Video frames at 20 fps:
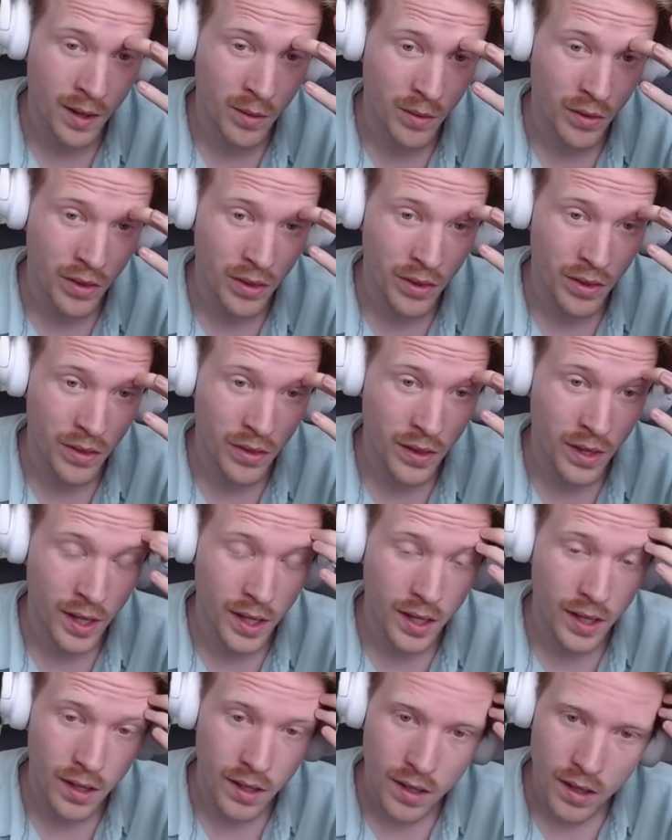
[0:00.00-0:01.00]
I don't
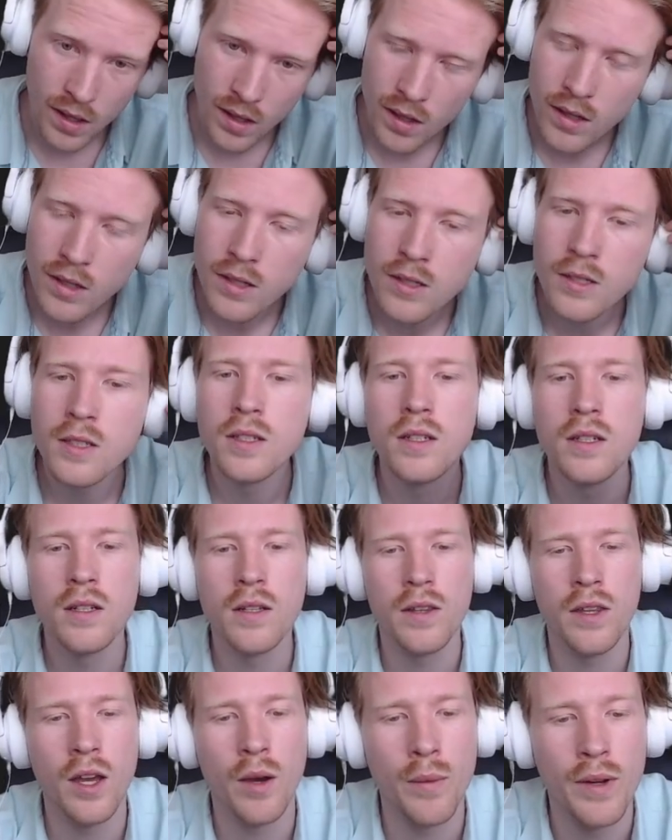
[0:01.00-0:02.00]
think.
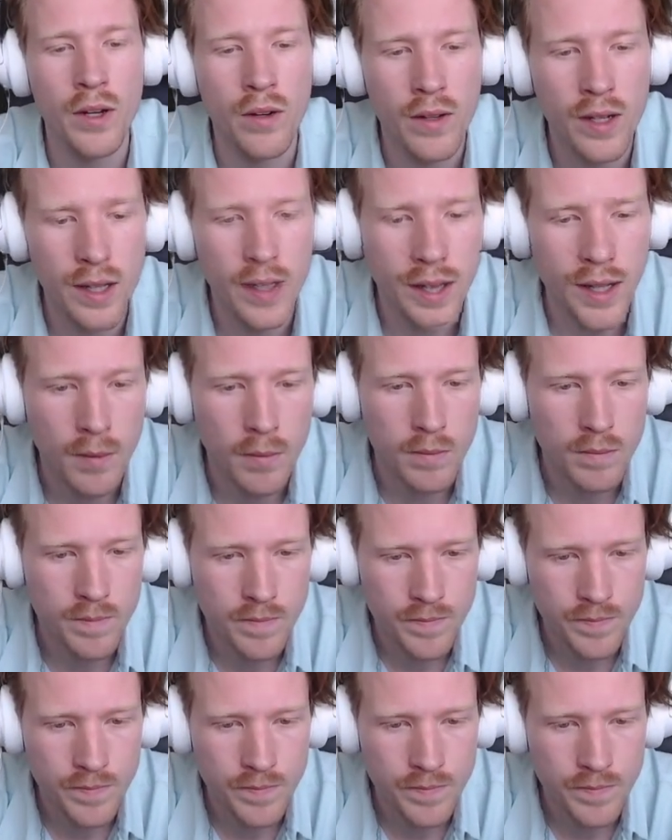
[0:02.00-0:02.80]
No, we don't need that.